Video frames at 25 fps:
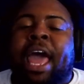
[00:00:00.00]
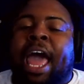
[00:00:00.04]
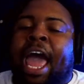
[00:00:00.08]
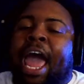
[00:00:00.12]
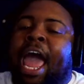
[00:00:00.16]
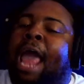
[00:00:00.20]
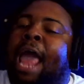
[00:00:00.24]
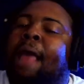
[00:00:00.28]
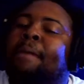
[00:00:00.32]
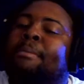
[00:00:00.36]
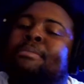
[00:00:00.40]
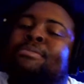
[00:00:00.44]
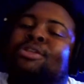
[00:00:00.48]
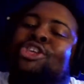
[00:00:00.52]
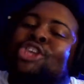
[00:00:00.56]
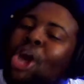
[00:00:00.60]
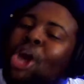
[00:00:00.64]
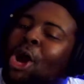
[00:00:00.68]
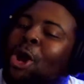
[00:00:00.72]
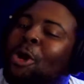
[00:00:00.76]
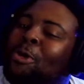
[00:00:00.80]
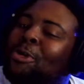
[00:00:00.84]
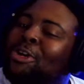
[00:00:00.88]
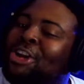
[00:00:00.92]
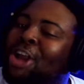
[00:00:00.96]
And
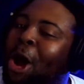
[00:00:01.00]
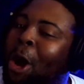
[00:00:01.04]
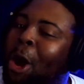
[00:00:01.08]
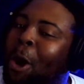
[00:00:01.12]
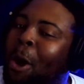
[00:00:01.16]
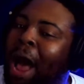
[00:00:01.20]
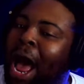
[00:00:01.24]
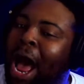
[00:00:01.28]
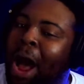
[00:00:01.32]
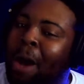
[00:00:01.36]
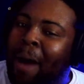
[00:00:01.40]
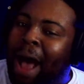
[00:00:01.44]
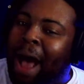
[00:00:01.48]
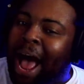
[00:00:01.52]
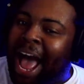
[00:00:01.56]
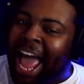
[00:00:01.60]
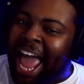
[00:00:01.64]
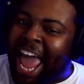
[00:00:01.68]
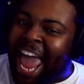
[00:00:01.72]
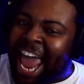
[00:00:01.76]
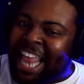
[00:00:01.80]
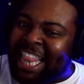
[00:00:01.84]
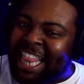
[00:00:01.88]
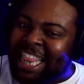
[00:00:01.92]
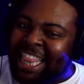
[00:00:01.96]
you know how I
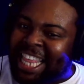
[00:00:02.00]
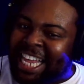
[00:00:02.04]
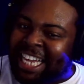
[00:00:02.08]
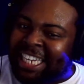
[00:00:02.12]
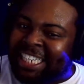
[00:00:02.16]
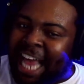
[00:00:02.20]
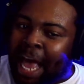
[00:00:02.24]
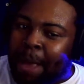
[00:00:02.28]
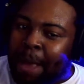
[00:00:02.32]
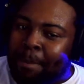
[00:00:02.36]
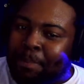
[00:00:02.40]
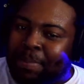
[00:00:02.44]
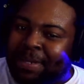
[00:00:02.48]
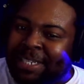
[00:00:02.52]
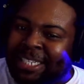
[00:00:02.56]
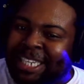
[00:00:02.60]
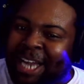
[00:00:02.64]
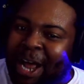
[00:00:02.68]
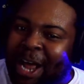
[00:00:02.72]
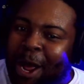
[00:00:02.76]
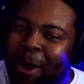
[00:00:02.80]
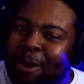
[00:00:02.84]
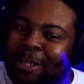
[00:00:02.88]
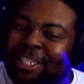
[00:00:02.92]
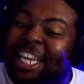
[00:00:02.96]
end these
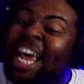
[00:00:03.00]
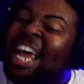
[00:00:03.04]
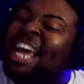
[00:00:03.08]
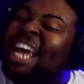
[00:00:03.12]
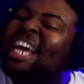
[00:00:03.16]
episodes